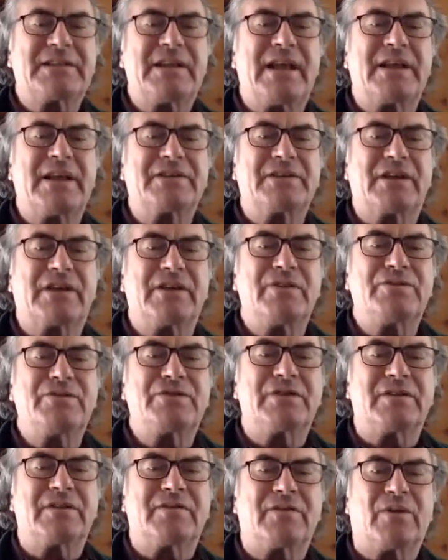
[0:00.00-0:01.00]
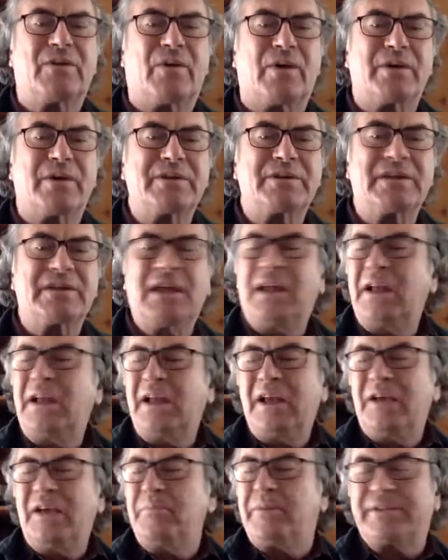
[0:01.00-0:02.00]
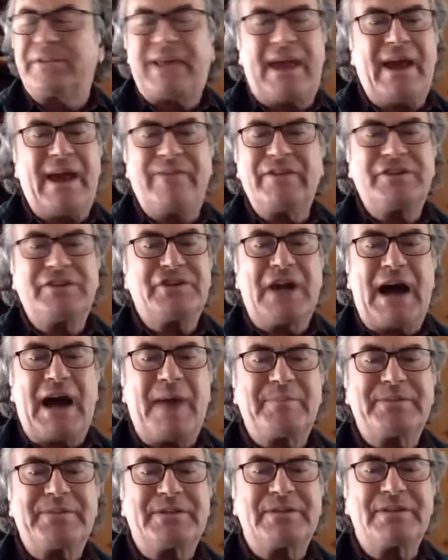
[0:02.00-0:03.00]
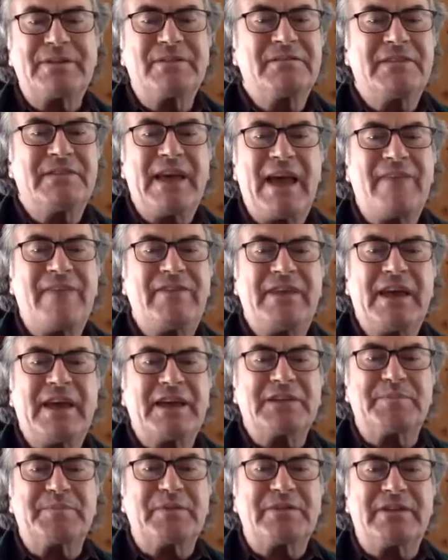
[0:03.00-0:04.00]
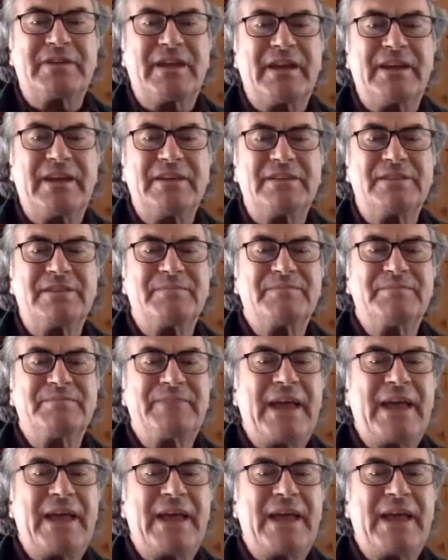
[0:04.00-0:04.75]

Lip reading: in execution, of course, but they have the chops, they have the expertise,